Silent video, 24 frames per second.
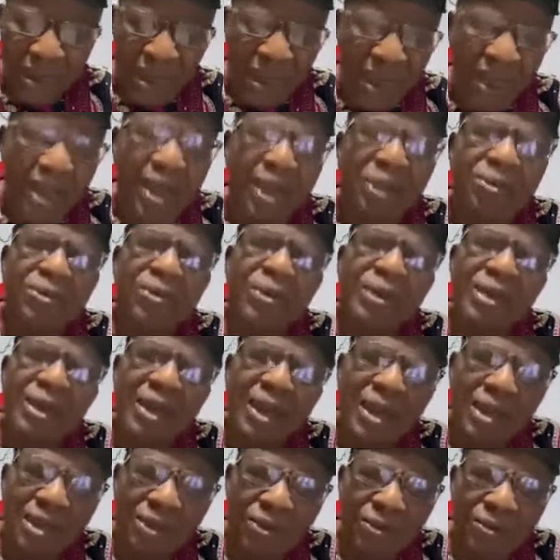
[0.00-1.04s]
And we
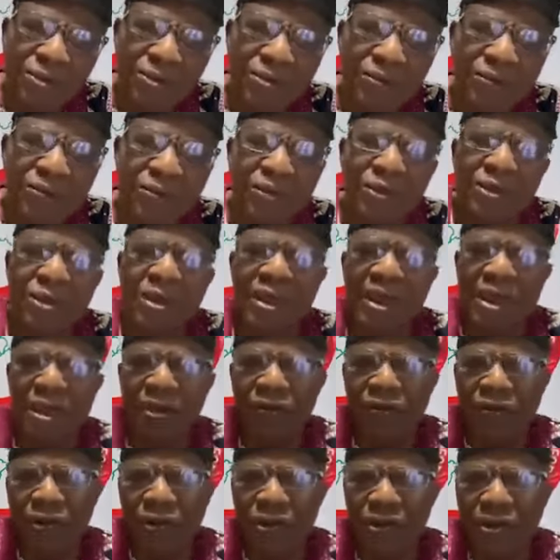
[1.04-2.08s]
thank you for the
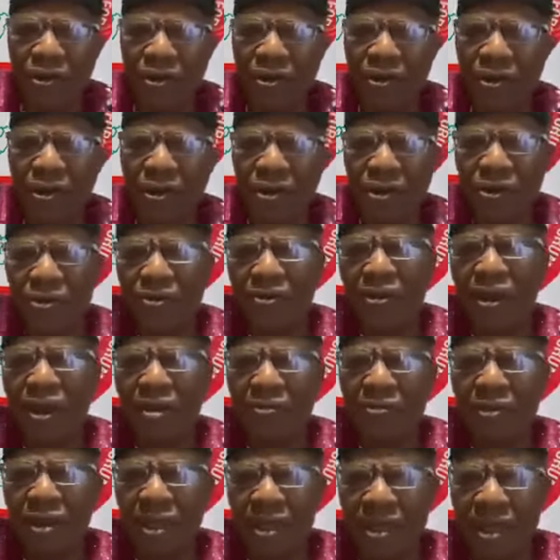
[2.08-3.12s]
effort you are
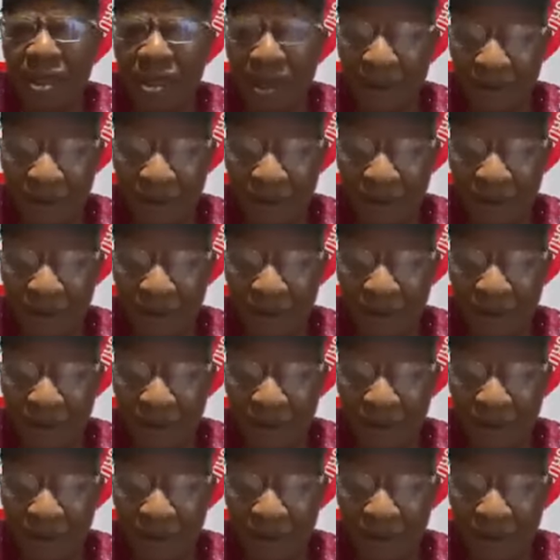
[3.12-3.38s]
making.